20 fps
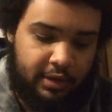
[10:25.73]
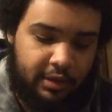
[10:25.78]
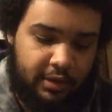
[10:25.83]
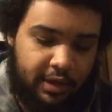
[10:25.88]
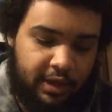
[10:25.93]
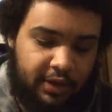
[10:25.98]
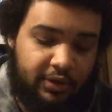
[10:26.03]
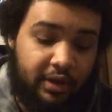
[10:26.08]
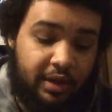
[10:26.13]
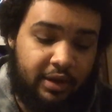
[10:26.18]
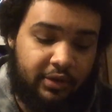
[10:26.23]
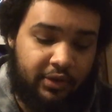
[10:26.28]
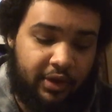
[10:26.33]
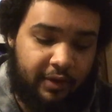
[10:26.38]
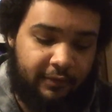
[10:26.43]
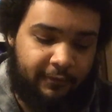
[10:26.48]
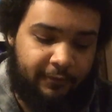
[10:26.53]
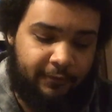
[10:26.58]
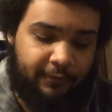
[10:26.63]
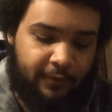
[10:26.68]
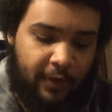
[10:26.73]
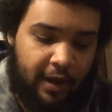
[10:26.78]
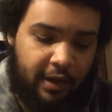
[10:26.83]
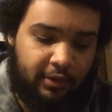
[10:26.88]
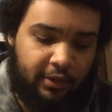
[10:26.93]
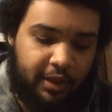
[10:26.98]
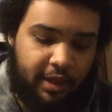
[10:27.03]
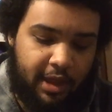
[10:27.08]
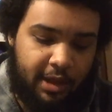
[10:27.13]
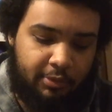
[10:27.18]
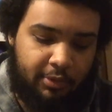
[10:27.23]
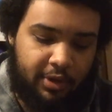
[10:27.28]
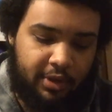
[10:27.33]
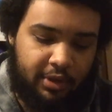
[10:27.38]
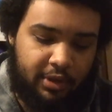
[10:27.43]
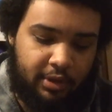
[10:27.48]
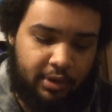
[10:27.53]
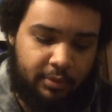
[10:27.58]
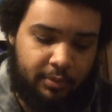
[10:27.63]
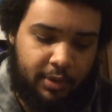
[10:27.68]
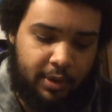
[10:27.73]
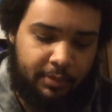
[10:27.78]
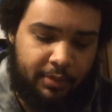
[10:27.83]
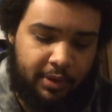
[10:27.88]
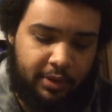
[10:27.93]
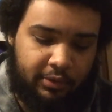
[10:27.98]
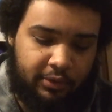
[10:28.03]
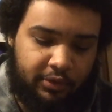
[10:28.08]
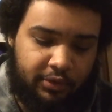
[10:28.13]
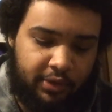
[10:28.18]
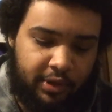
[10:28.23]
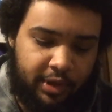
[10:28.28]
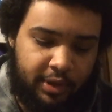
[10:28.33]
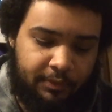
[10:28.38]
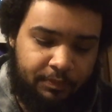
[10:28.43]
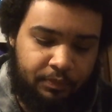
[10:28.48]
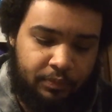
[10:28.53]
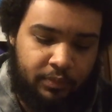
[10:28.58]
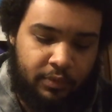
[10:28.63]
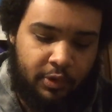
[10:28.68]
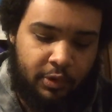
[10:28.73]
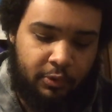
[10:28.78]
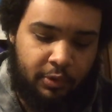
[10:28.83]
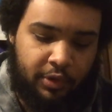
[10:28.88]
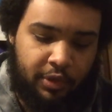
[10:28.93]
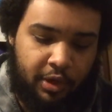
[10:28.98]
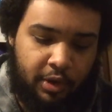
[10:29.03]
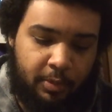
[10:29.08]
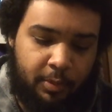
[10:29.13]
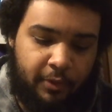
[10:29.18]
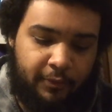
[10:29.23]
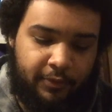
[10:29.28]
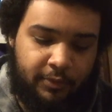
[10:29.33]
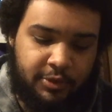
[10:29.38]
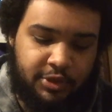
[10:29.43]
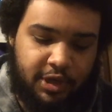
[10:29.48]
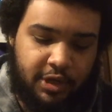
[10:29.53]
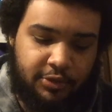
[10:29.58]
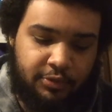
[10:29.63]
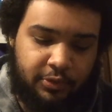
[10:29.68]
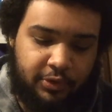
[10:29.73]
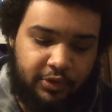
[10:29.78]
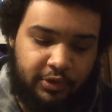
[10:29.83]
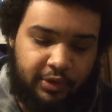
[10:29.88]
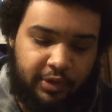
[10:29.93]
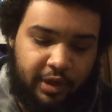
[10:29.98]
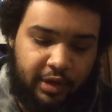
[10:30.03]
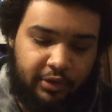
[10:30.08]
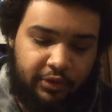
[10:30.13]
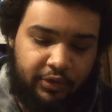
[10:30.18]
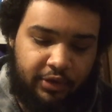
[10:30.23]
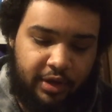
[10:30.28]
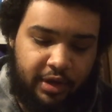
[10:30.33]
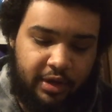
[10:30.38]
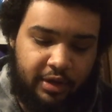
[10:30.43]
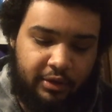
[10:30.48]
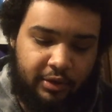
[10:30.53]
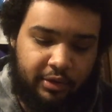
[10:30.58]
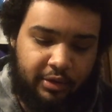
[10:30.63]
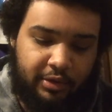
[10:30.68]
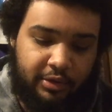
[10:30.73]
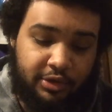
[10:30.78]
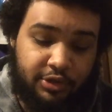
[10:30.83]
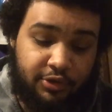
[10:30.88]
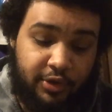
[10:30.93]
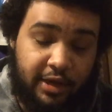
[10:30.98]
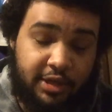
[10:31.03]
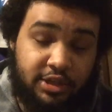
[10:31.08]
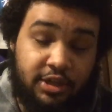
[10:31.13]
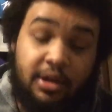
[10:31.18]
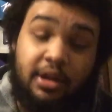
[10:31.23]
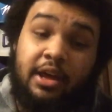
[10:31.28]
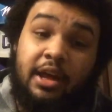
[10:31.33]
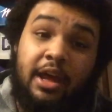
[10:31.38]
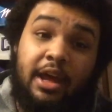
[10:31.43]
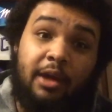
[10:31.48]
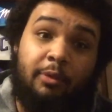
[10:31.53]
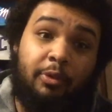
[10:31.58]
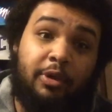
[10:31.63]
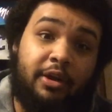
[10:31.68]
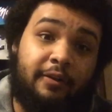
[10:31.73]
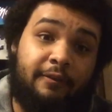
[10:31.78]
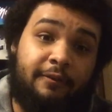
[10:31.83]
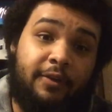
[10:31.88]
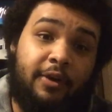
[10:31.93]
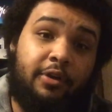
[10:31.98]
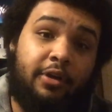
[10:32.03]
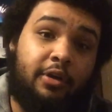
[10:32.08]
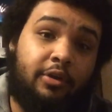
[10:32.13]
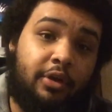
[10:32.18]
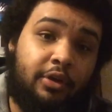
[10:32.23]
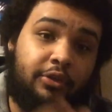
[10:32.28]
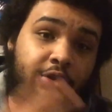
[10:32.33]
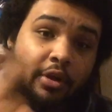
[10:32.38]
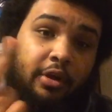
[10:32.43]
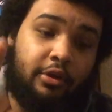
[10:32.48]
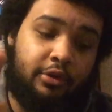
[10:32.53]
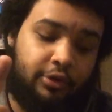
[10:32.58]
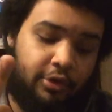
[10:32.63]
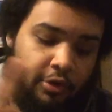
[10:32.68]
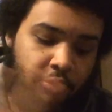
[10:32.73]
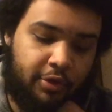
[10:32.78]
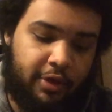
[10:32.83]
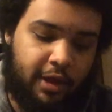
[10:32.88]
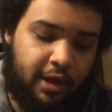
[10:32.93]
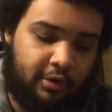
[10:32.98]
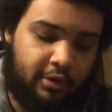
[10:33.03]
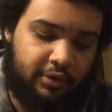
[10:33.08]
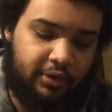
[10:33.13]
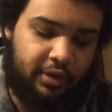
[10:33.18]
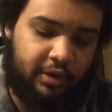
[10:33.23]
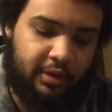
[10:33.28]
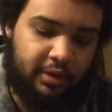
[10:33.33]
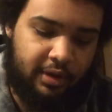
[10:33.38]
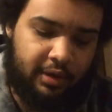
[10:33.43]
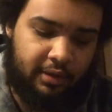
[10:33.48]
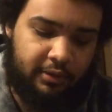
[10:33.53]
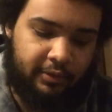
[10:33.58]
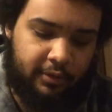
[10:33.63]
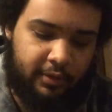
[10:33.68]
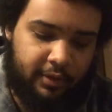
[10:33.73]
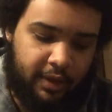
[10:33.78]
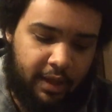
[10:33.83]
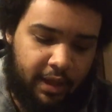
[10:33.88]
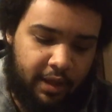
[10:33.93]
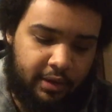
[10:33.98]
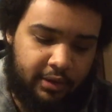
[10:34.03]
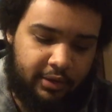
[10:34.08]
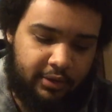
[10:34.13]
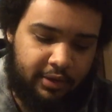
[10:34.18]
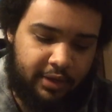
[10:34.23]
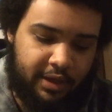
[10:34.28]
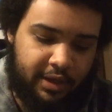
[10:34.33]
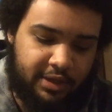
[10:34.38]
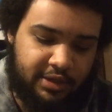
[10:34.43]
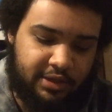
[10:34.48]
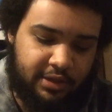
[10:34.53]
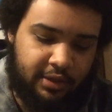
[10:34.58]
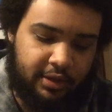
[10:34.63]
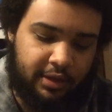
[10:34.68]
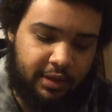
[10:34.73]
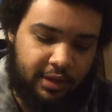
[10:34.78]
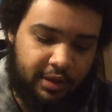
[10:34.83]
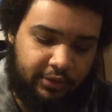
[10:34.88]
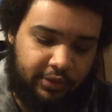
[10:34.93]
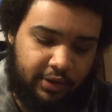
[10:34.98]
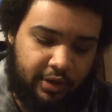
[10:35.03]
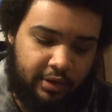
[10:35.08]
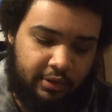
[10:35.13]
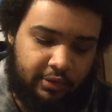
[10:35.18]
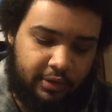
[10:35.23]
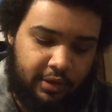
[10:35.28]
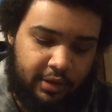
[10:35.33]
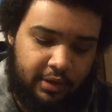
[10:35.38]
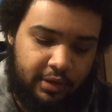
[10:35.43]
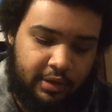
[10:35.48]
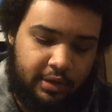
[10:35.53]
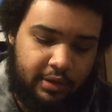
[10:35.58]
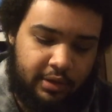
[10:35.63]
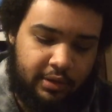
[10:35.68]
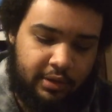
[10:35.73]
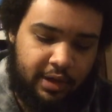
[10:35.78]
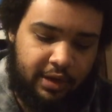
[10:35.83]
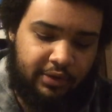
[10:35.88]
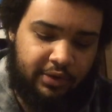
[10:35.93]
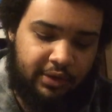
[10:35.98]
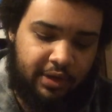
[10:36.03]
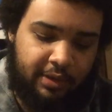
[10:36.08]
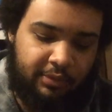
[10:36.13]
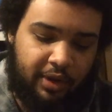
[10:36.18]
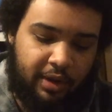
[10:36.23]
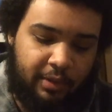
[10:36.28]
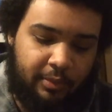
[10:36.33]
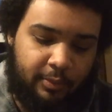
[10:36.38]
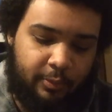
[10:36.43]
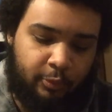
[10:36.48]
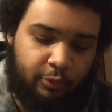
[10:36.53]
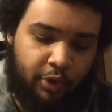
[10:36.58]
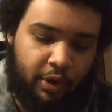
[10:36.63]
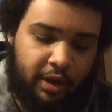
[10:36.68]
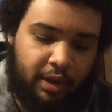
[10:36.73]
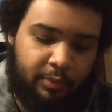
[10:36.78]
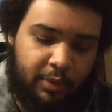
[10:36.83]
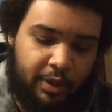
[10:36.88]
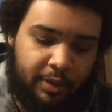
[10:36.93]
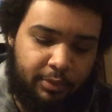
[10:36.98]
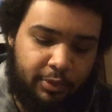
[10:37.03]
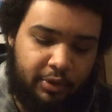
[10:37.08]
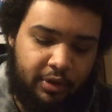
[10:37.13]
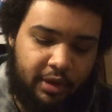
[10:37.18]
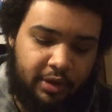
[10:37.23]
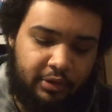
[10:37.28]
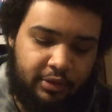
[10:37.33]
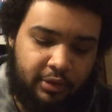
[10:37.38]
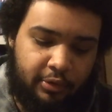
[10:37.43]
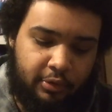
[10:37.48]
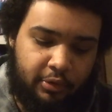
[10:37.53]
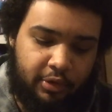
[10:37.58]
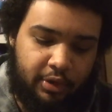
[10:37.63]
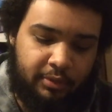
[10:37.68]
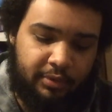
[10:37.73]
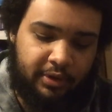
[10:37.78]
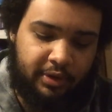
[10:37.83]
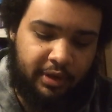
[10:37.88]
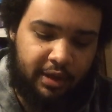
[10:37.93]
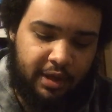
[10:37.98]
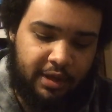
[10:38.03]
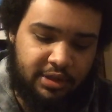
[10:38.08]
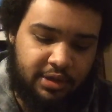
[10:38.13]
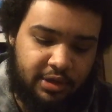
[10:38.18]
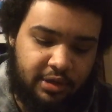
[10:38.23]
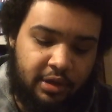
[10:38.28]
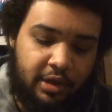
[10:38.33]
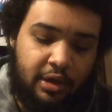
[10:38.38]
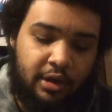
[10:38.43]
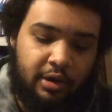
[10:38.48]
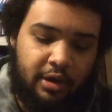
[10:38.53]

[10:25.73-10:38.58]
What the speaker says: Nice is finally able to hit the pump handle slam with help from Josh Woods on the outside on the distraction, and we get a very close 2 count, and Takeshita kicks out. Nice attempts a running big boot into the corner, but Takeshita